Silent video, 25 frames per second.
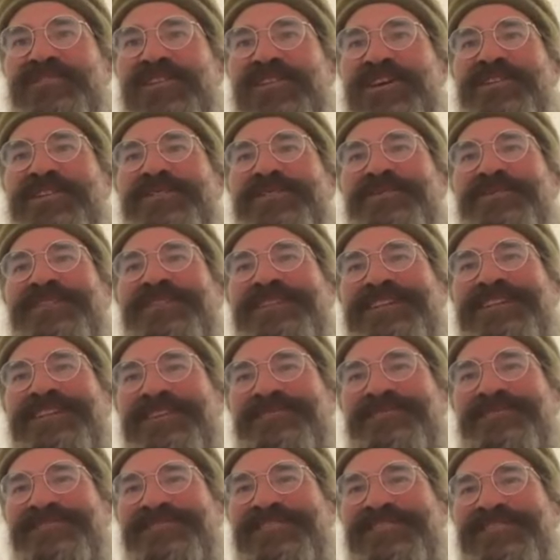
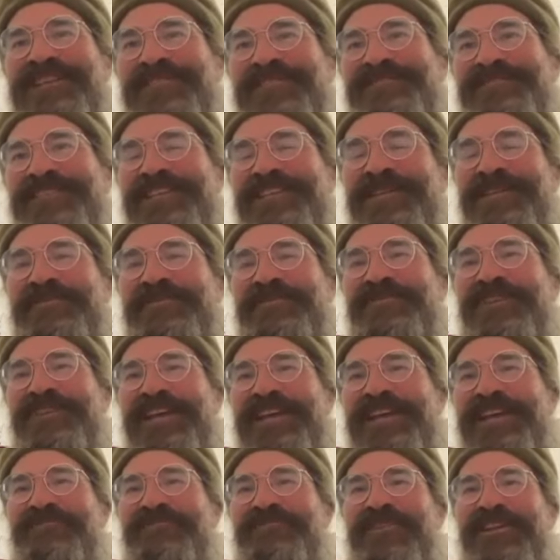left and keep the
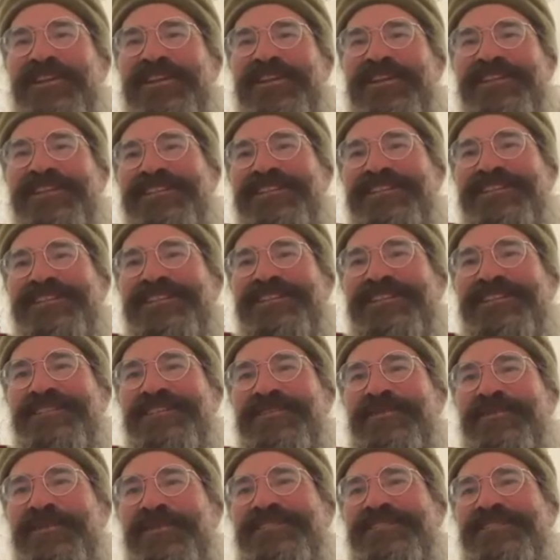van running,
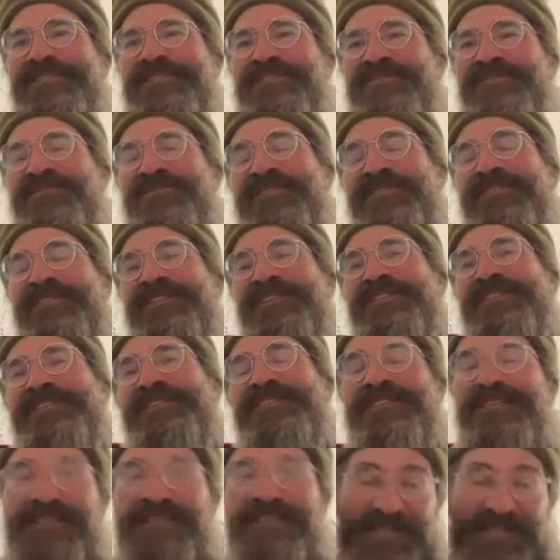but it's really